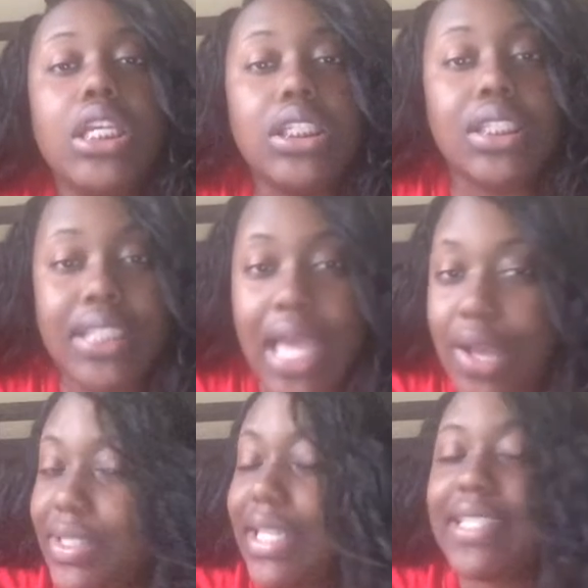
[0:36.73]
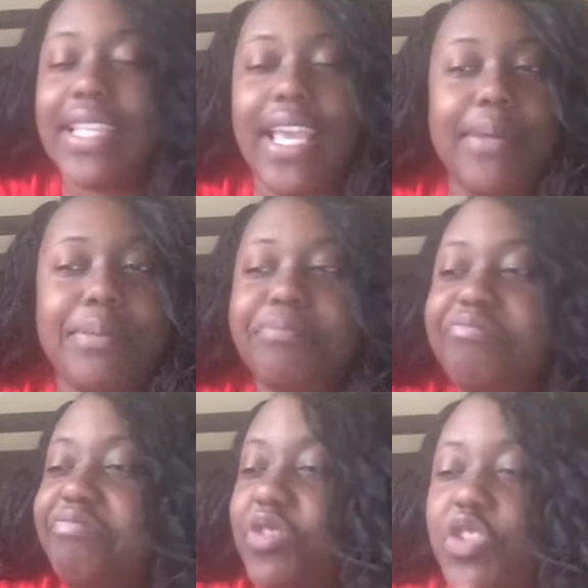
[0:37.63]
Sounds like a scam.
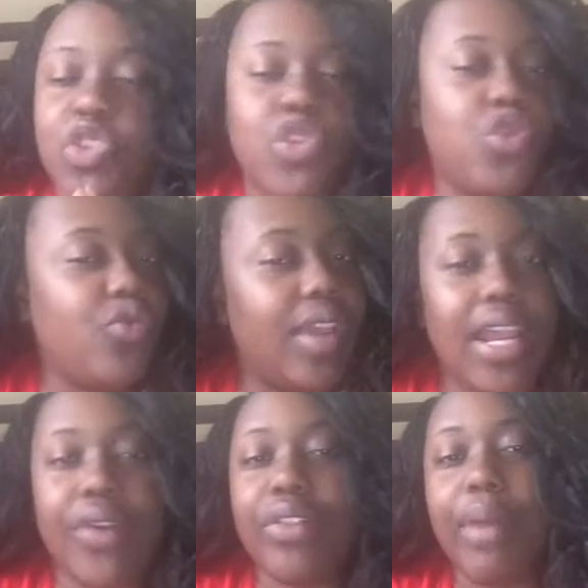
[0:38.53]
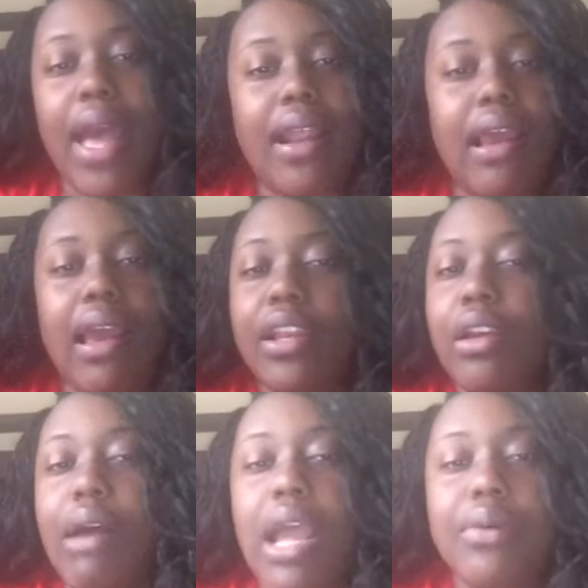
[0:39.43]
Straight out the bat. I
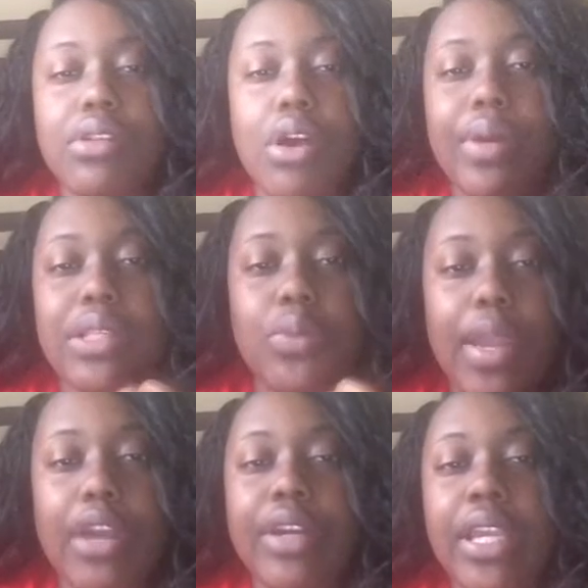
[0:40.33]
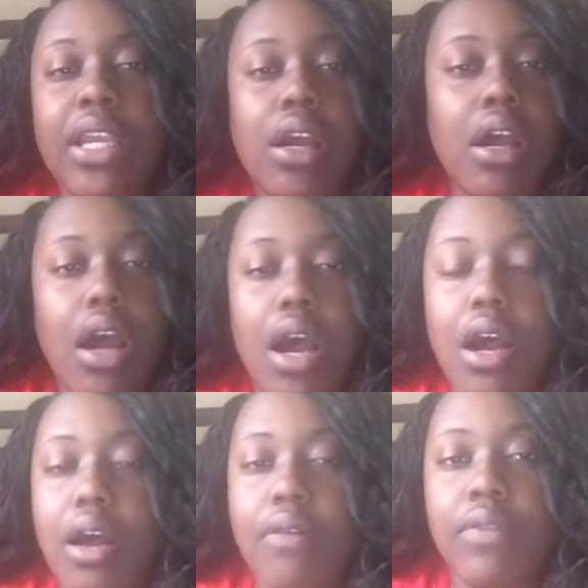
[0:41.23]
know I was always wary
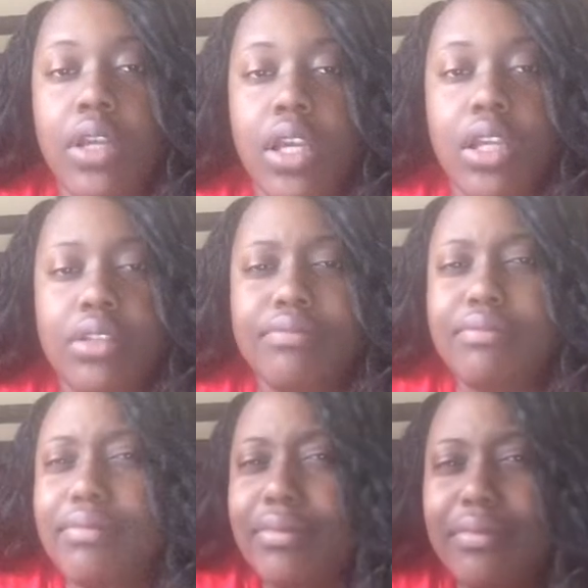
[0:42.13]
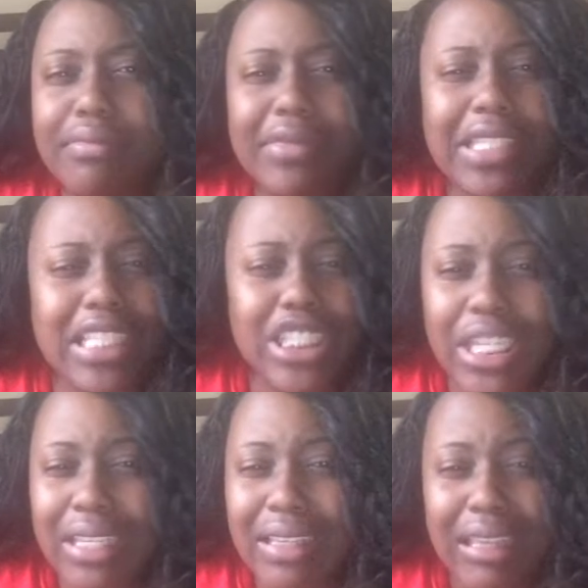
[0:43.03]
of
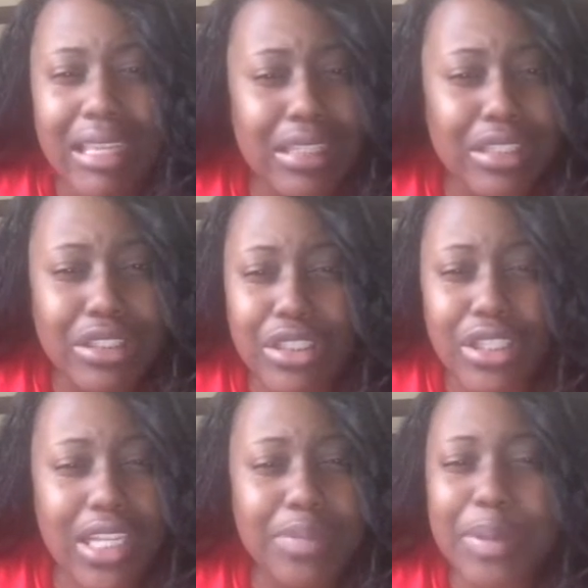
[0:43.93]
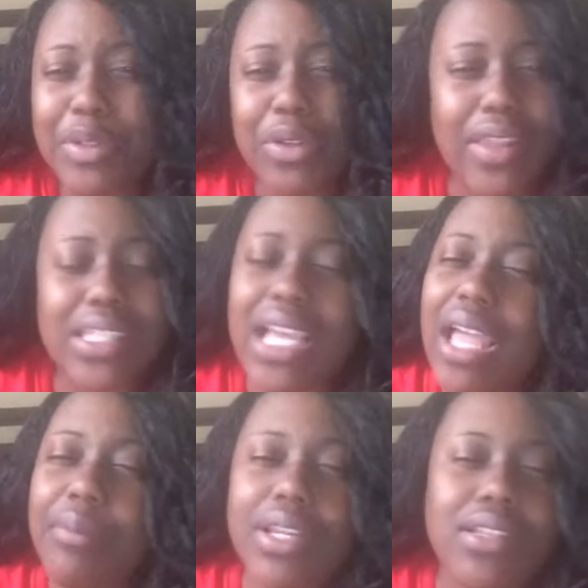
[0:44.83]
teaching English to Chinese. People do it all the
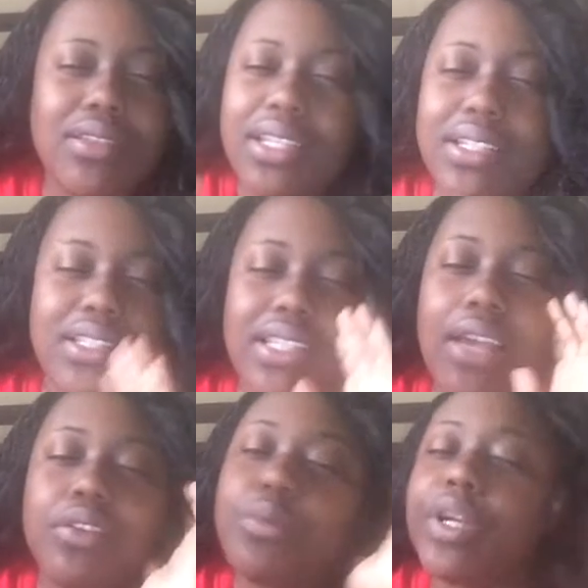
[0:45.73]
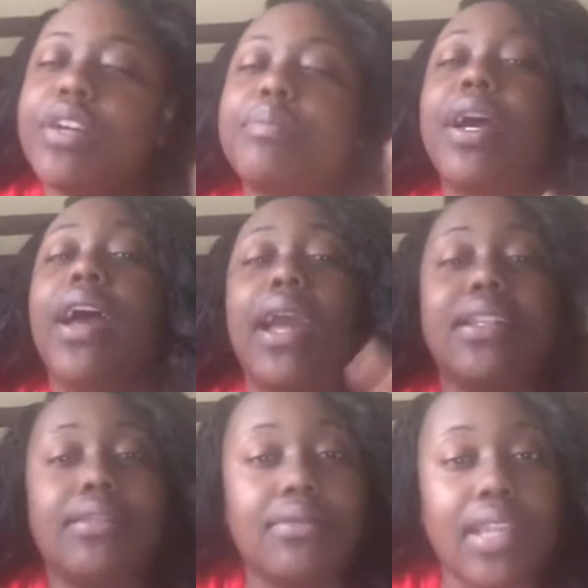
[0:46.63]
time, but it sounded weird. But I
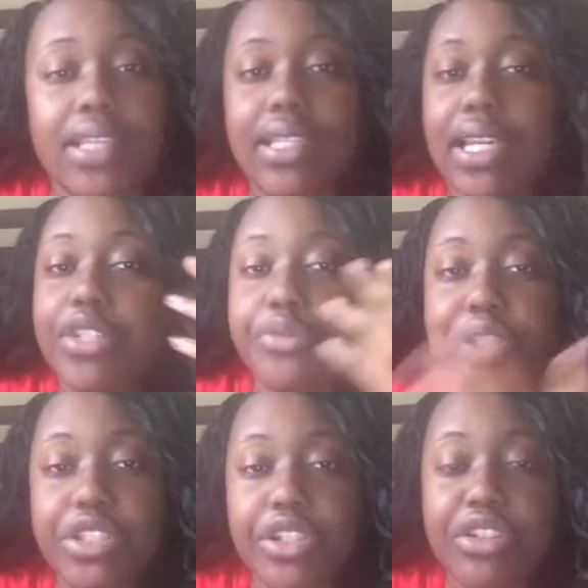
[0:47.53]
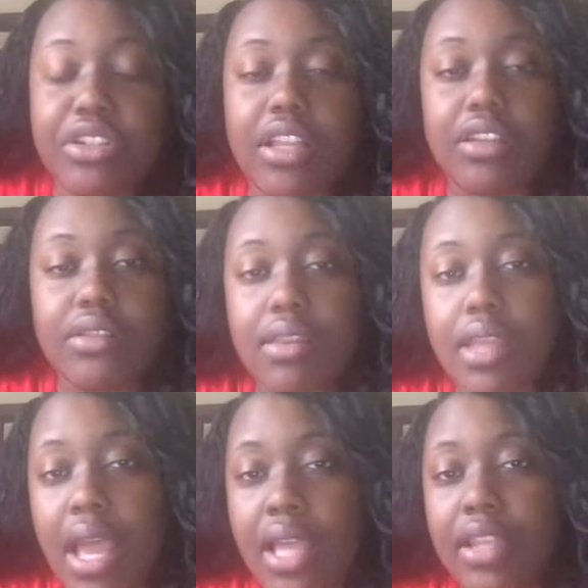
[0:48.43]
did, like I said, I did research. I looked
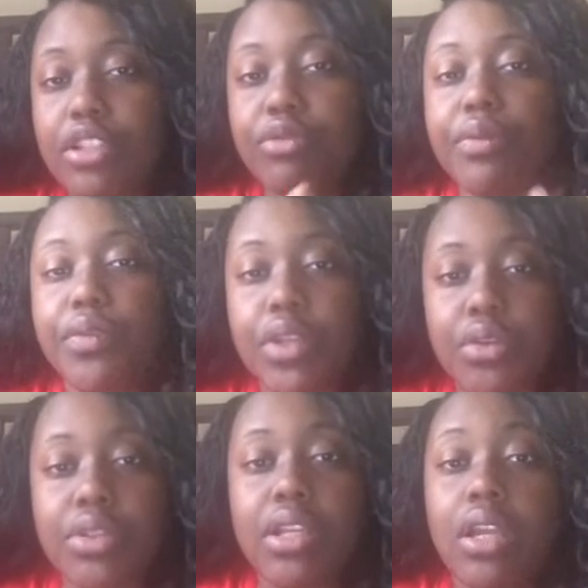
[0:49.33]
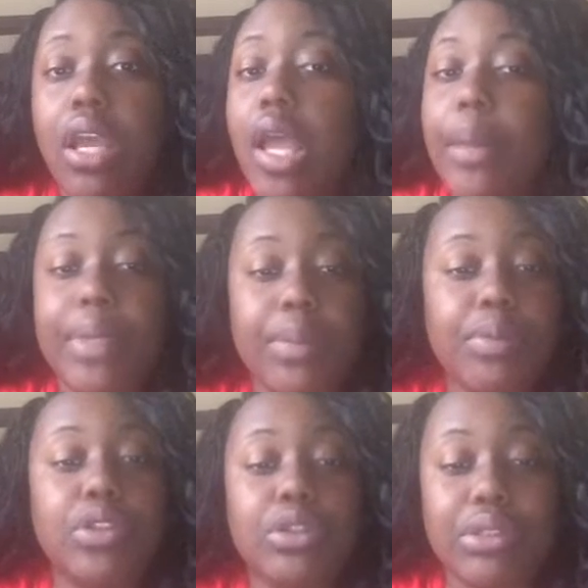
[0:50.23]
online, I looked at reviews, and
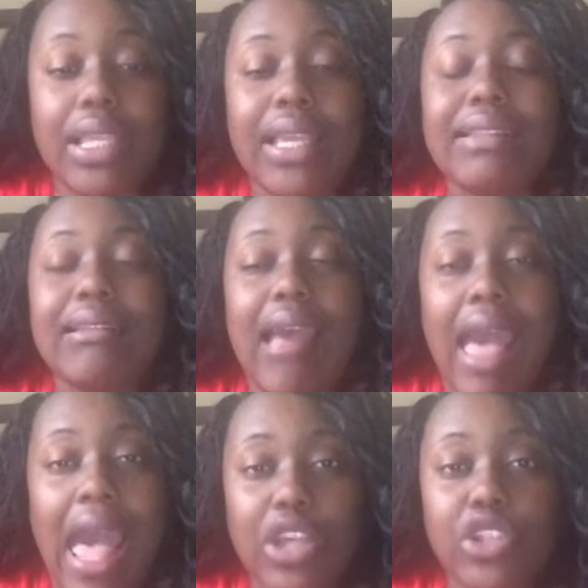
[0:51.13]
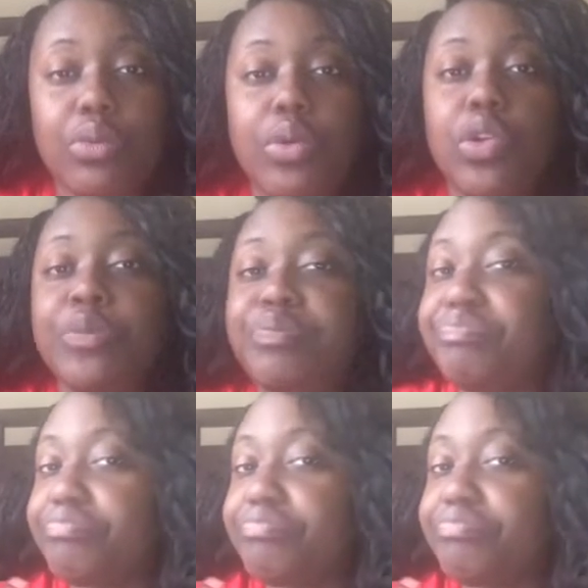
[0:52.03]
people do say it's an actual